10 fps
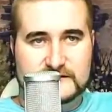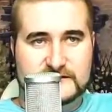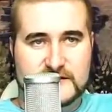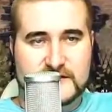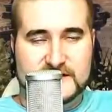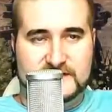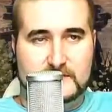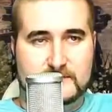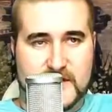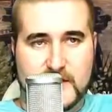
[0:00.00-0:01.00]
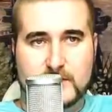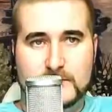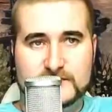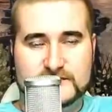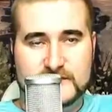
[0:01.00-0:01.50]
So it is
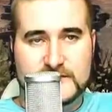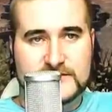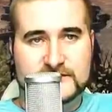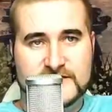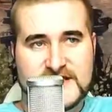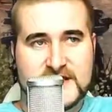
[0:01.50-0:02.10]
comparable to those.